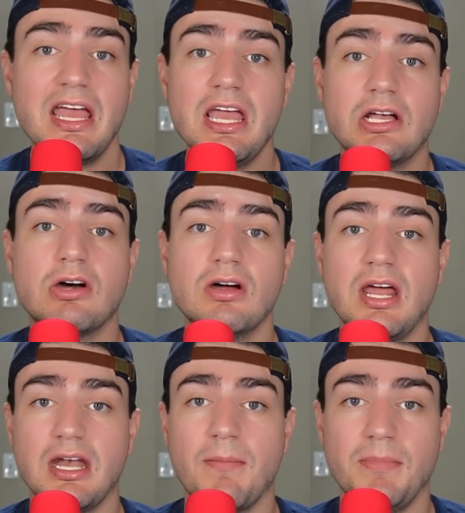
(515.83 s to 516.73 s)
it could
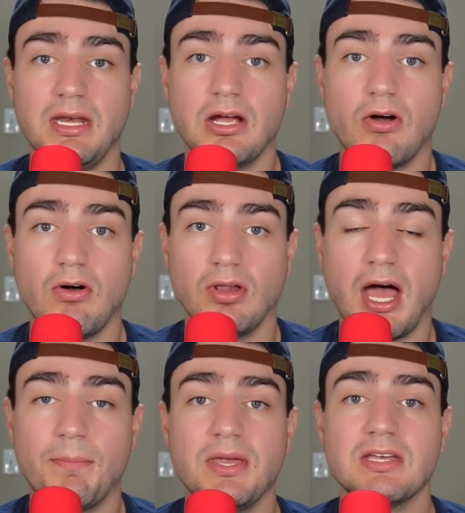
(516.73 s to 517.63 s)
end up meaning a whole
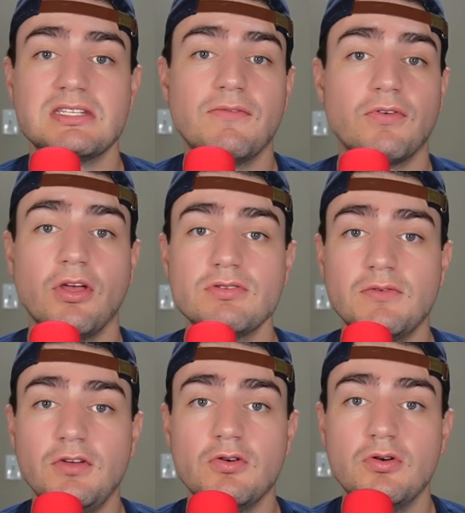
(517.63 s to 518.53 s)
lot, because if, for those
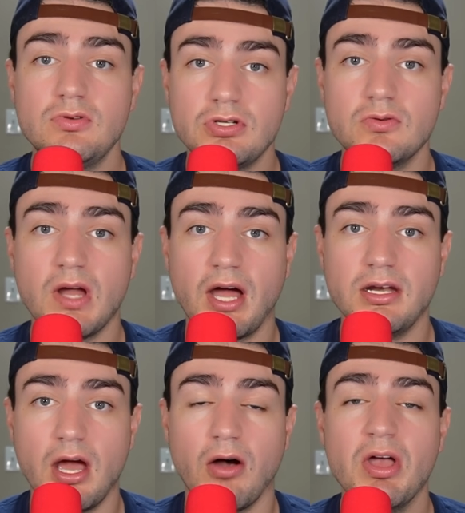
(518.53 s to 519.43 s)
of you who do not
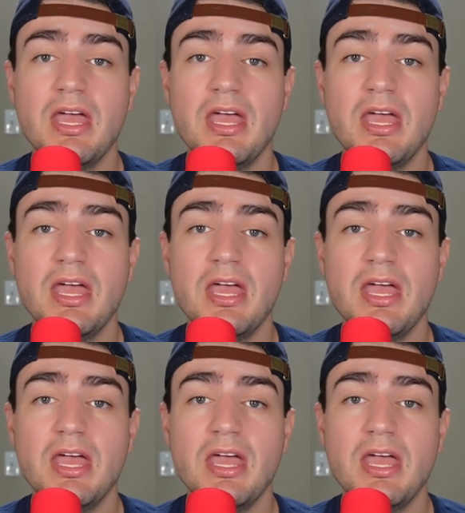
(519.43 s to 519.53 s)
know,